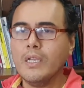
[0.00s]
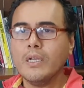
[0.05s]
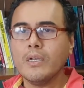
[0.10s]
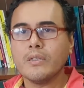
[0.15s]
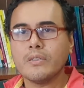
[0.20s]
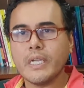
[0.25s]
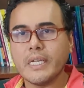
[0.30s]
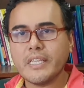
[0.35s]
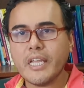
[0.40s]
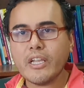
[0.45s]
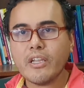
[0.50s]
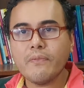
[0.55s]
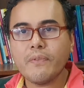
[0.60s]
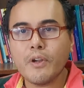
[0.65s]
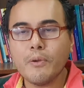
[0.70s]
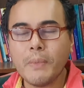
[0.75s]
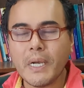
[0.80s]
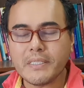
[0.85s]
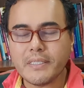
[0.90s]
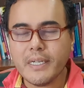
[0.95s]
So thank you
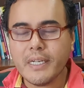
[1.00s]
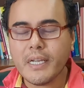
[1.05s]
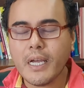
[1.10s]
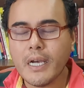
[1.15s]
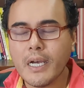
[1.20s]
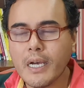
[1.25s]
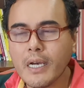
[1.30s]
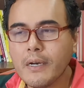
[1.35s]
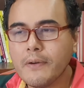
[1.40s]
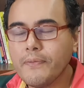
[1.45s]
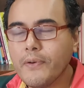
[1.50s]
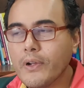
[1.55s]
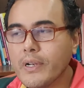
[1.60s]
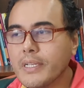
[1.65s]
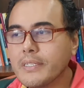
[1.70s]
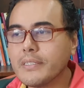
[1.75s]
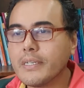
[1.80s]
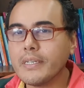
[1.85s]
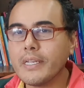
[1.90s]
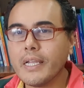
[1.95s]
very much for
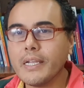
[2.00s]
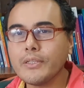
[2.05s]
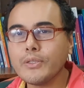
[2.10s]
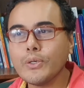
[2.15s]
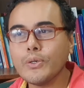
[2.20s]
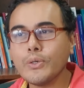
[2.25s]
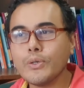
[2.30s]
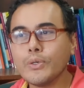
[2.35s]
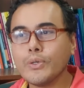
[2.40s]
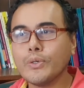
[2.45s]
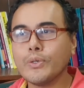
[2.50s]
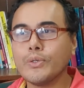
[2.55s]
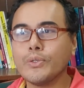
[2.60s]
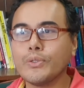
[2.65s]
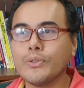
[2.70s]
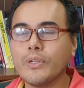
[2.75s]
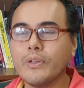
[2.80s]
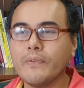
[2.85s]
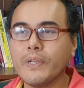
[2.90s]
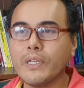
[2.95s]
listening to
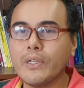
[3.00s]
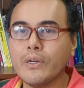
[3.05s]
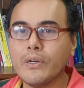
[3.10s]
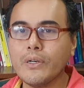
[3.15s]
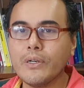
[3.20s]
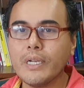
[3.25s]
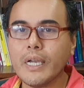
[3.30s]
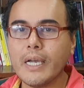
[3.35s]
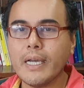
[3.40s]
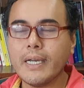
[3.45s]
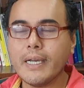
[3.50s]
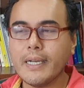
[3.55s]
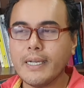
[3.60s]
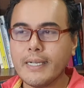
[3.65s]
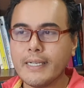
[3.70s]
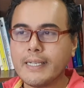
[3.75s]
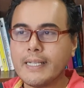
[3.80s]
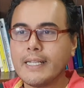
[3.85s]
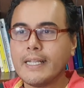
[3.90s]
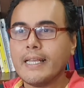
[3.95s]
the video,
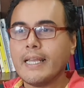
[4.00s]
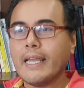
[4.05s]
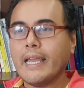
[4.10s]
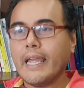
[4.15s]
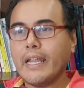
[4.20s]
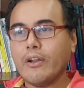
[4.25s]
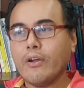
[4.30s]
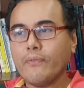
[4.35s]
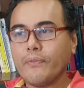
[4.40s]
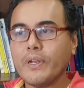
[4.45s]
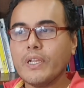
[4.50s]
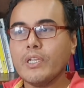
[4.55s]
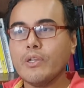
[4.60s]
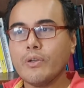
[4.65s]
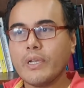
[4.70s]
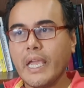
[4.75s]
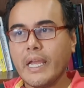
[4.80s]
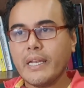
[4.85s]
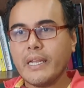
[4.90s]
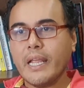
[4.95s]
and hopefully
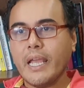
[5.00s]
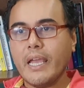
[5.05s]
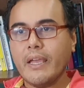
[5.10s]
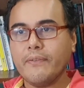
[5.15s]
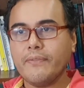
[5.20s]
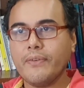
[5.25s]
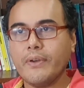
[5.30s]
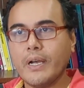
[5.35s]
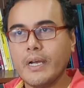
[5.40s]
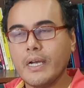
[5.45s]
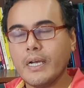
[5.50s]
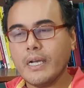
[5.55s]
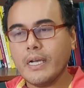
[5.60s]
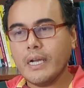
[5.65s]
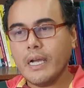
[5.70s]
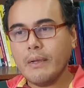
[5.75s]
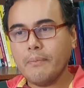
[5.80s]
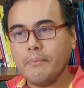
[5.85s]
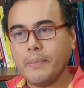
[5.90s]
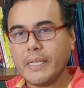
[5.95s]
you can have
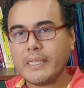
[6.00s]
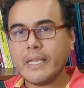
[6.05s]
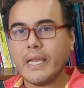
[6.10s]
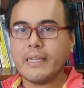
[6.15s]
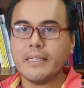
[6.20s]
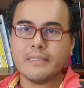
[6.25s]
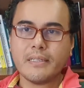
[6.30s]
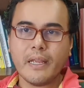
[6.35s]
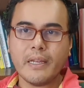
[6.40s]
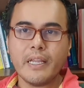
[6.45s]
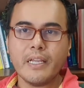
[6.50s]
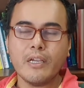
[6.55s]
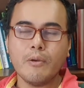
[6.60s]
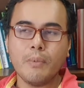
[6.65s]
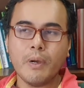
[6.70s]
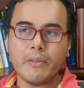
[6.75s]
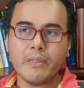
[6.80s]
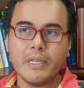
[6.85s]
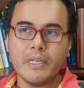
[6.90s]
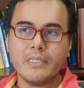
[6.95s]
better understanding
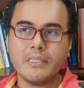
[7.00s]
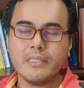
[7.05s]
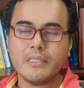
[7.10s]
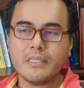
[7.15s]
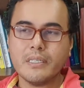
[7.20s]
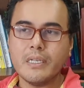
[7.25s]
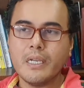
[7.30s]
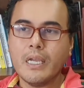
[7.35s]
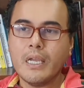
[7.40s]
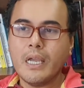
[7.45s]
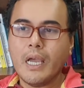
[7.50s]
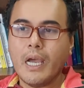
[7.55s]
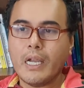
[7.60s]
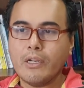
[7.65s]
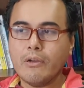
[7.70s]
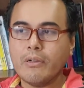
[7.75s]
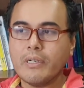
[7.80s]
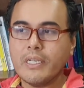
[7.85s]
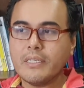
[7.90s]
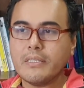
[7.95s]
about this. I
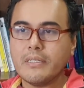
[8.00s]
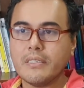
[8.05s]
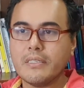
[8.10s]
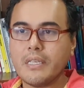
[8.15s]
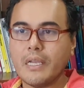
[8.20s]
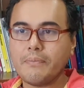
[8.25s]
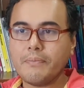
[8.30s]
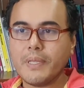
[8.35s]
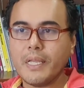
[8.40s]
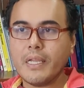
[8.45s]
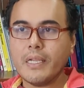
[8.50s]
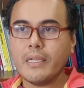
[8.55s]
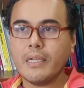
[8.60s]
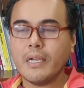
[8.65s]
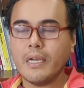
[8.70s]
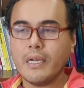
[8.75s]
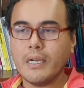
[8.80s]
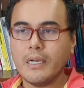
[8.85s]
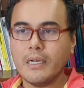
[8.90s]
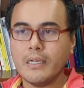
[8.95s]
know this is something
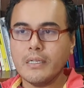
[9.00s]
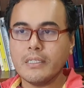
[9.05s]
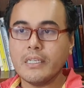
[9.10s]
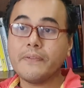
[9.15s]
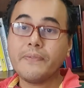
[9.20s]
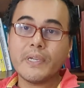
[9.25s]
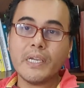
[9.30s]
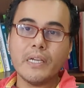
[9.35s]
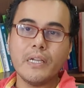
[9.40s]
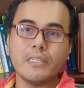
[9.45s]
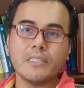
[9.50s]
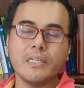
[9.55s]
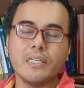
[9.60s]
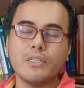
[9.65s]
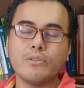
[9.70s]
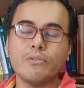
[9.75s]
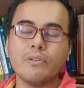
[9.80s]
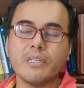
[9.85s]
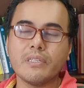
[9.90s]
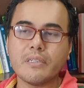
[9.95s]
difficult actually
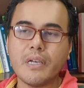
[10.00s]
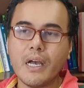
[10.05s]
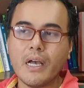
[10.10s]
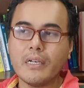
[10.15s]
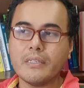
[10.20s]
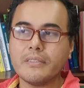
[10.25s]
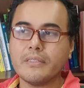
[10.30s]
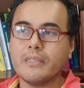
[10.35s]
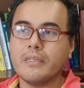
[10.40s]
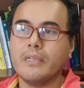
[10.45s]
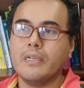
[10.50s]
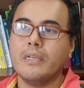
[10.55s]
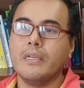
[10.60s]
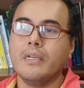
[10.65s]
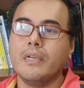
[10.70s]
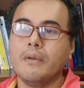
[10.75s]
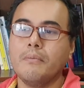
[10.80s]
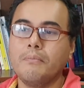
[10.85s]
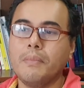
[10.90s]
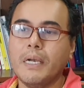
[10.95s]
to discuss,
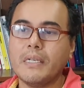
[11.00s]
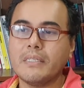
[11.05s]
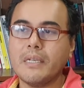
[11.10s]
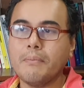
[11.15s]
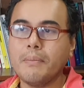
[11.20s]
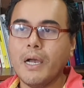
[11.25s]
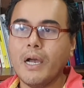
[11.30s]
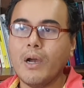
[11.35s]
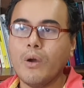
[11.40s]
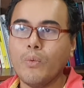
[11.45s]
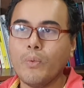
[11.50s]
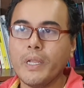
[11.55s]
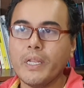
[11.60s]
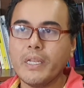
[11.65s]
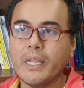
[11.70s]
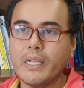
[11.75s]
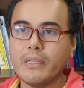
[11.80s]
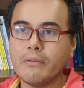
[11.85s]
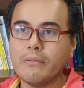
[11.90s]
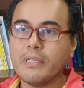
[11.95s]
but somehow we
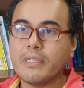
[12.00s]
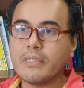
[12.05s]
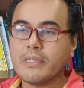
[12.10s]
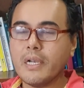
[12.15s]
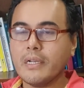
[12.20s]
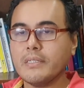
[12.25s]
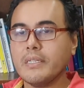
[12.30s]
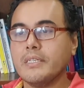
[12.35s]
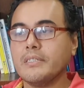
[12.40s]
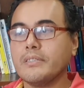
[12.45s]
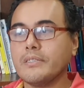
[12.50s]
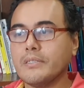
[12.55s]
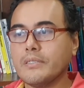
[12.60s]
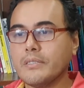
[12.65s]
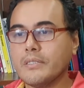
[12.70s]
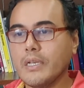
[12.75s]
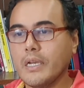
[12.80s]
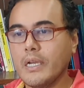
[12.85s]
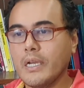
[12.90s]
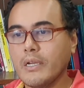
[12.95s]
need to discuss
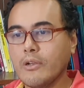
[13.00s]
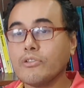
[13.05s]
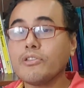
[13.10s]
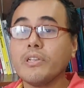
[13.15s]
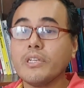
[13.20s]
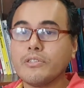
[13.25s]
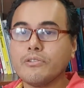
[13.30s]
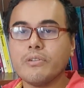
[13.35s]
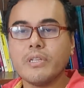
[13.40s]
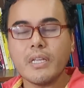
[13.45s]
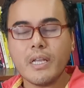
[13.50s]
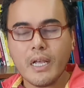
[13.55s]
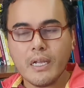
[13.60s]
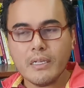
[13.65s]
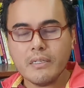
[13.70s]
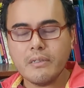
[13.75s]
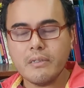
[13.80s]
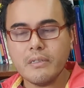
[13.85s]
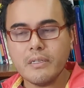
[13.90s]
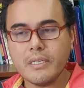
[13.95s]
this, continues to
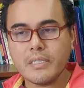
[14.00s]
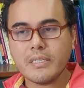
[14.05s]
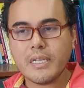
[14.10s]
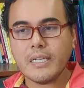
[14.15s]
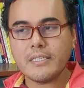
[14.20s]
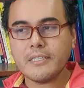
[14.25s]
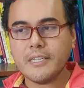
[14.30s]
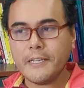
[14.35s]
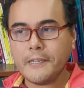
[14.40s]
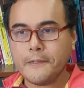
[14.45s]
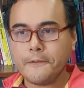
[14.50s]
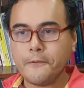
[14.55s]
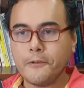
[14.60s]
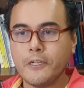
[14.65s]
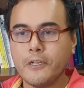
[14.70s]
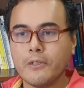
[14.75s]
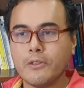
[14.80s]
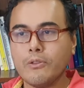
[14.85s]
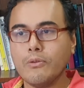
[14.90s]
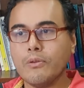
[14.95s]
discuss it in
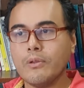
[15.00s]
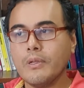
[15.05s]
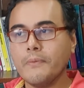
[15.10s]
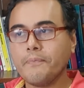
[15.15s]
order to